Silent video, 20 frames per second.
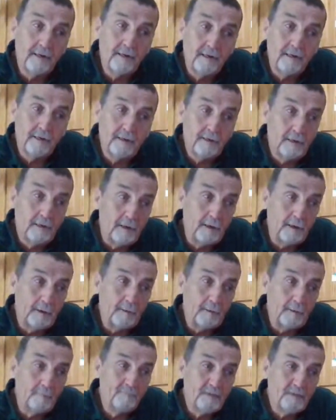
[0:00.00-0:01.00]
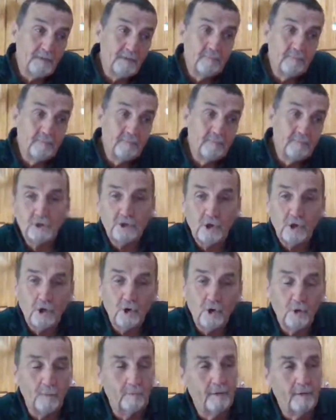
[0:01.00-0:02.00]
in um, the book of
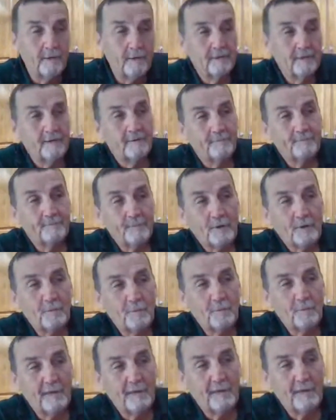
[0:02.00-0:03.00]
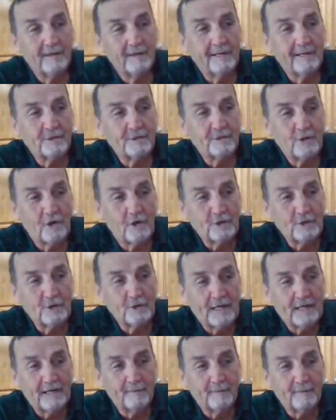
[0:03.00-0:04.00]
Job, where it starts
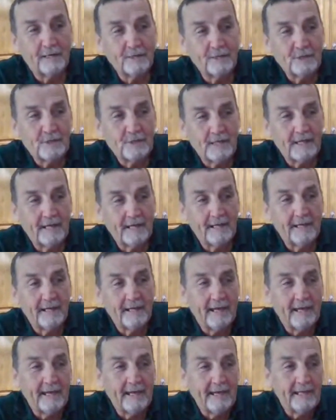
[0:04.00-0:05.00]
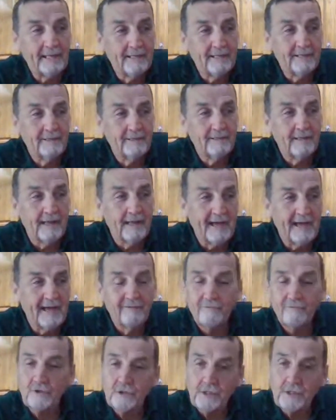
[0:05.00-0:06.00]
out by saying, "And the
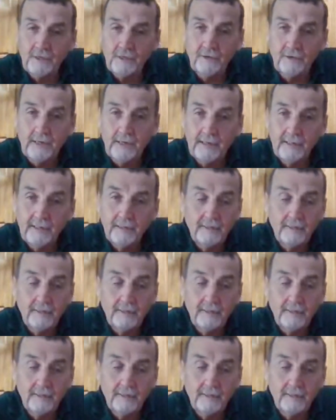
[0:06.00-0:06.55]
adversary."